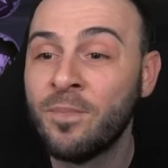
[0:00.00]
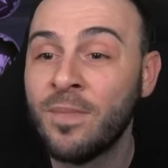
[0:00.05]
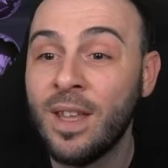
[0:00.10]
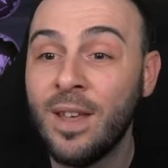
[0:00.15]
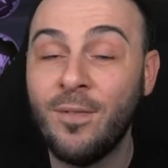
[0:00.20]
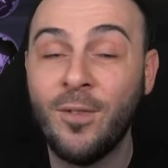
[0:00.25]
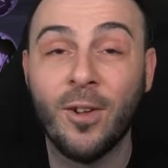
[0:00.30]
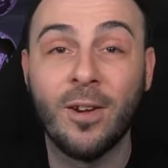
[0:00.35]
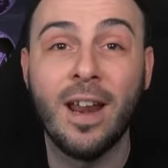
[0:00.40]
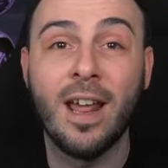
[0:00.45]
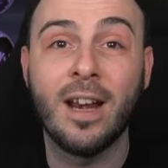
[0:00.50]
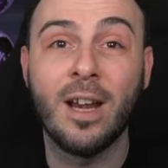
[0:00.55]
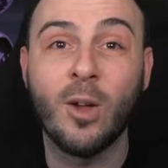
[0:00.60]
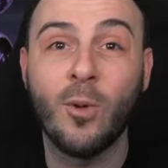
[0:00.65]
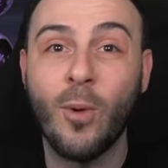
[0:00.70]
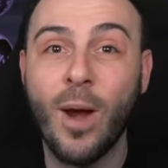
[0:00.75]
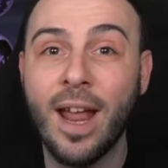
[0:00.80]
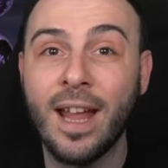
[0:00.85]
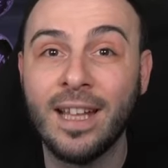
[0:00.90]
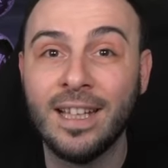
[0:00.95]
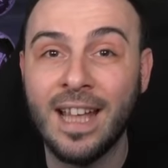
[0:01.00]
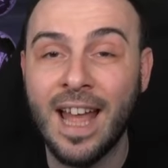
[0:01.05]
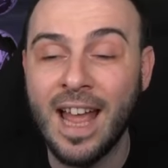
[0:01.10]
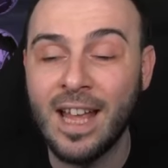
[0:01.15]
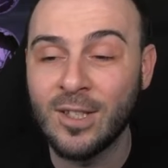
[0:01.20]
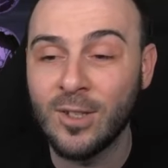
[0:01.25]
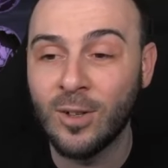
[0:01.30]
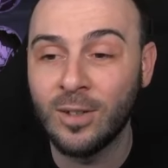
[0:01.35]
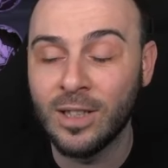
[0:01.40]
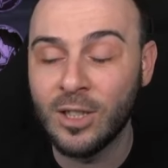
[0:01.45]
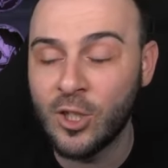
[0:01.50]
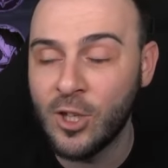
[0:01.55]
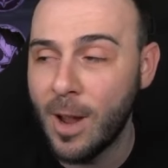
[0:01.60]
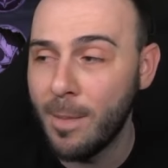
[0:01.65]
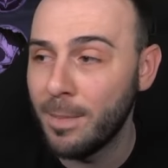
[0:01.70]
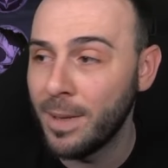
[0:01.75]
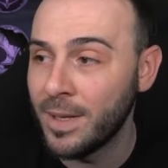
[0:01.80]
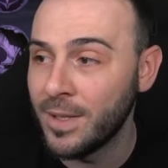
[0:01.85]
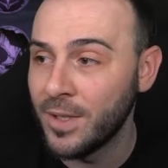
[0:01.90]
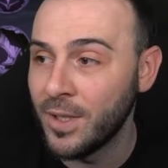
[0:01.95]
if you're not a Kraken that has all the
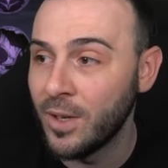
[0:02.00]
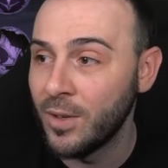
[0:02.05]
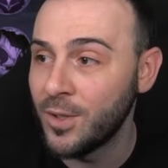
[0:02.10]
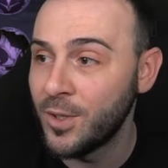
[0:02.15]
champions, you know?